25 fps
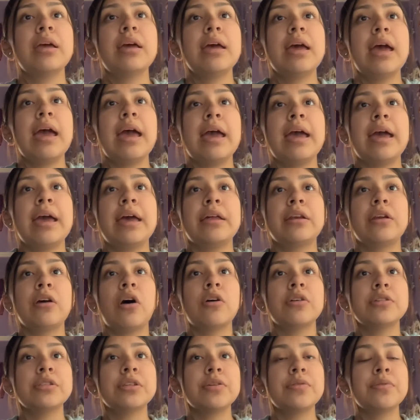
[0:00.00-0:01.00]
And
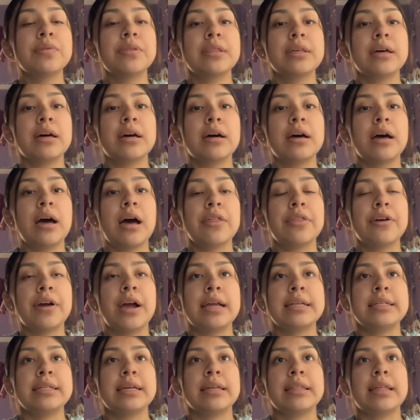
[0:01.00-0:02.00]
also the other
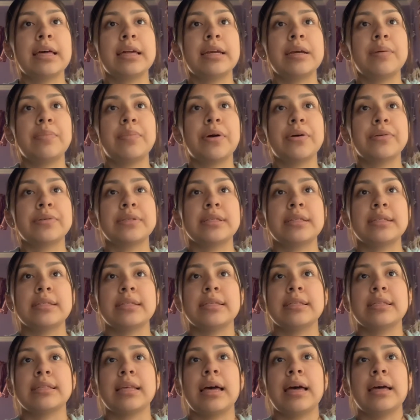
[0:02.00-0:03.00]
idea that it poses
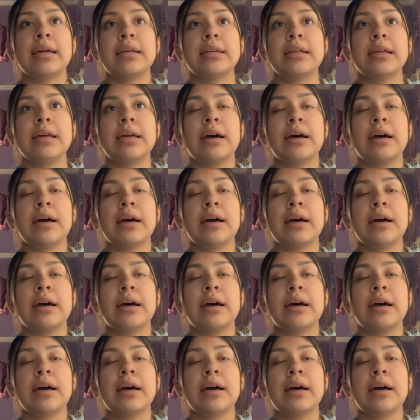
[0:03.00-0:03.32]
is that